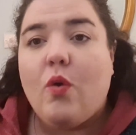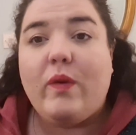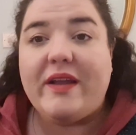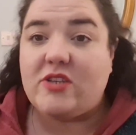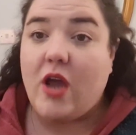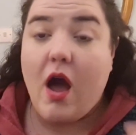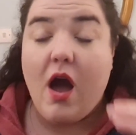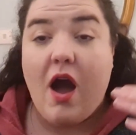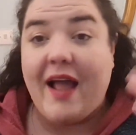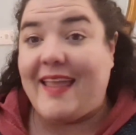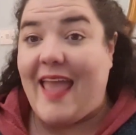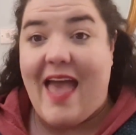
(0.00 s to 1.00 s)
Which
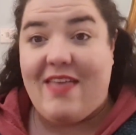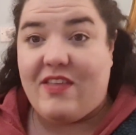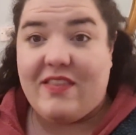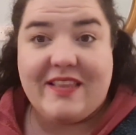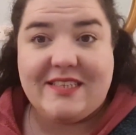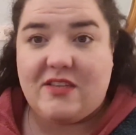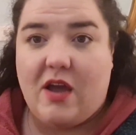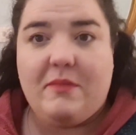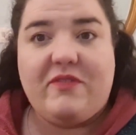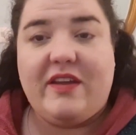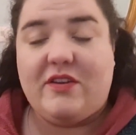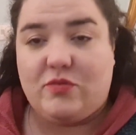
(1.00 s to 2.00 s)
I get that this time
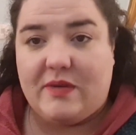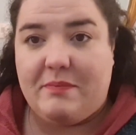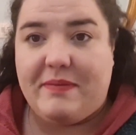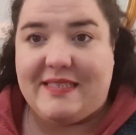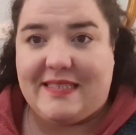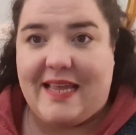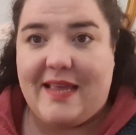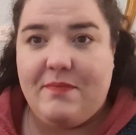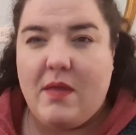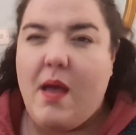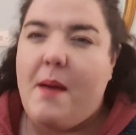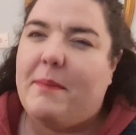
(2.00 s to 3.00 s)
of year is really
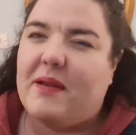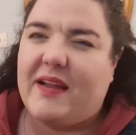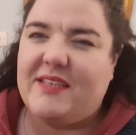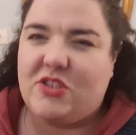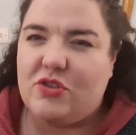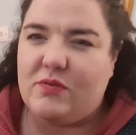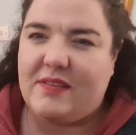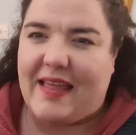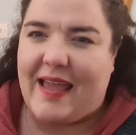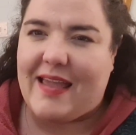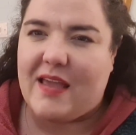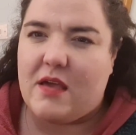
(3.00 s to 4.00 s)
busy, but I do
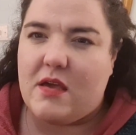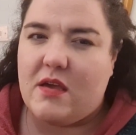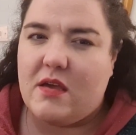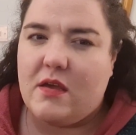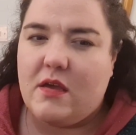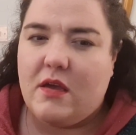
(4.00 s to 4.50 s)
think